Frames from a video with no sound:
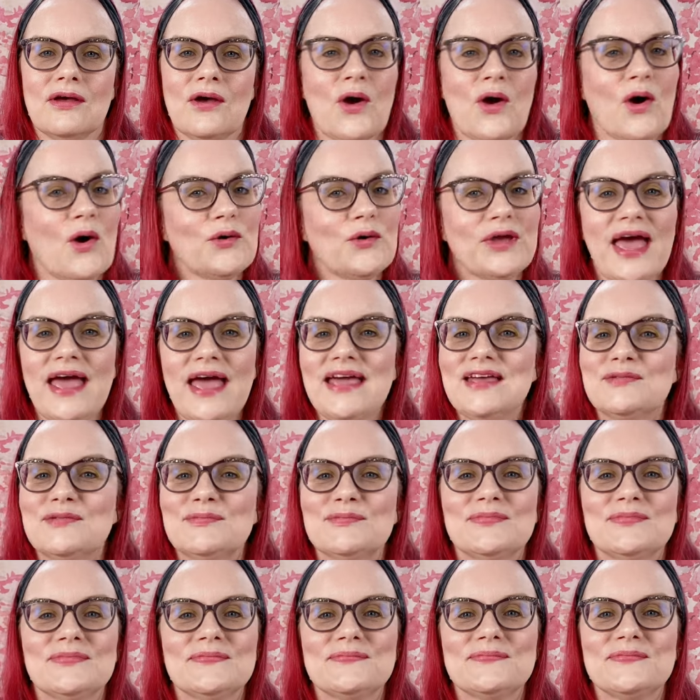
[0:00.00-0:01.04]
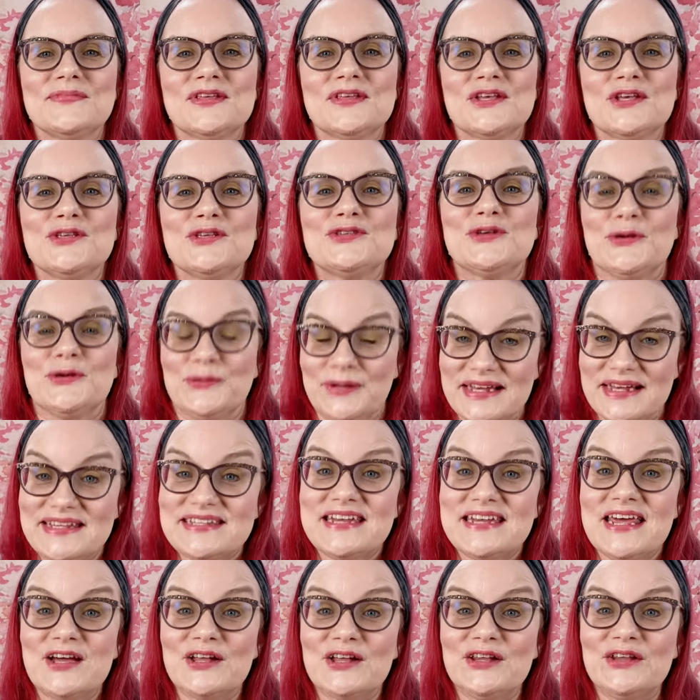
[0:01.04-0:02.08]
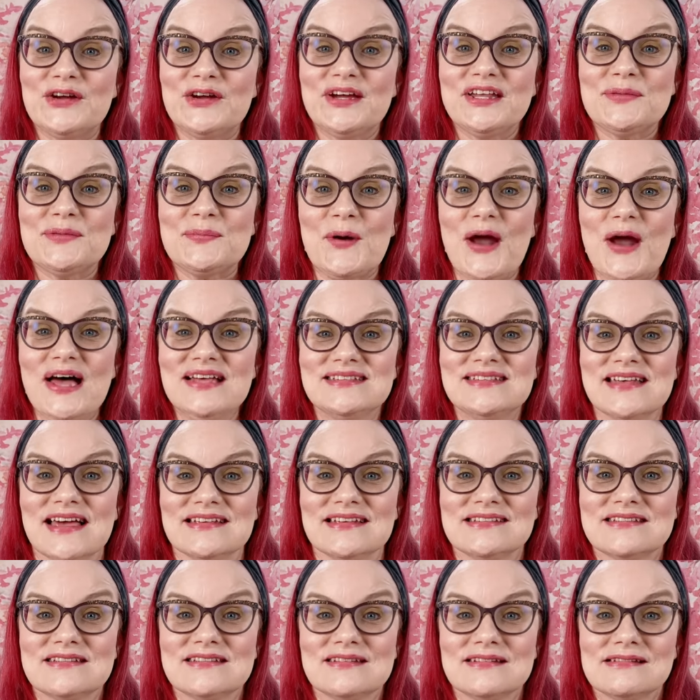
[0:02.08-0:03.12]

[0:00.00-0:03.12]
Okay, so let's take a look at the process.